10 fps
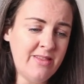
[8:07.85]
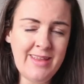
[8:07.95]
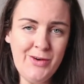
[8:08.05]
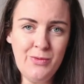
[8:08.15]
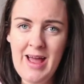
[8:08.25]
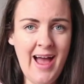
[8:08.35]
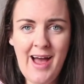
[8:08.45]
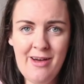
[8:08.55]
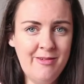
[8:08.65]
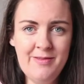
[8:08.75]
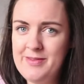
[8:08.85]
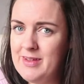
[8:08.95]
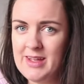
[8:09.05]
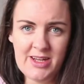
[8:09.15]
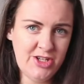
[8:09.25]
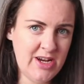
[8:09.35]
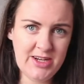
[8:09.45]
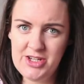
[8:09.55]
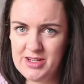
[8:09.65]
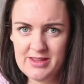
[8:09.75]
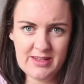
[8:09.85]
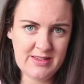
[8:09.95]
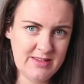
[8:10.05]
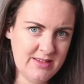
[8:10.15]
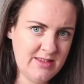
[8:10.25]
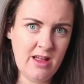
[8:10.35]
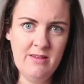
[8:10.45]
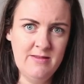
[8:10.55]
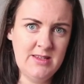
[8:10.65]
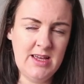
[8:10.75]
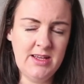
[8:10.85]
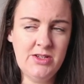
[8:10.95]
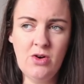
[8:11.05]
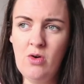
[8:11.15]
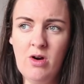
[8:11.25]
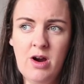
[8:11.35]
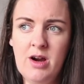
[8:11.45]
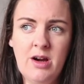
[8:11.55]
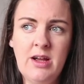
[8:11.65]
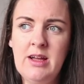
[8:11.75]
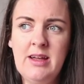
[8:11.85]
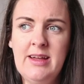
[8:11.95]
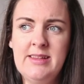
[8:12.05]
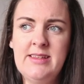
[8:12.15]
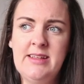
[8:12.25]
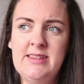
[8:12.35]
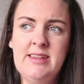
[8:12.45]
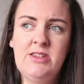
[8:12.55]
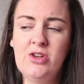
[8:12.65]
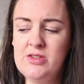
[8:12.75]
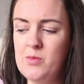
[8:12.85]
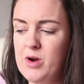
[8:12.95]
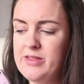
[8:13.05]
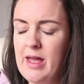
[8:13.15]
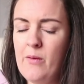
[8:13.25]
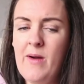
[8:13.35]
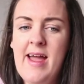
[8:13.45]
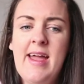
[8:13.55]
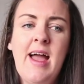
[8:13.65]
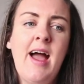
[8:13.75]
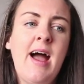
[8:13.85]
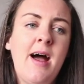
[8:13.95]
They don't have an injection that solves it, or it doesn't work that way.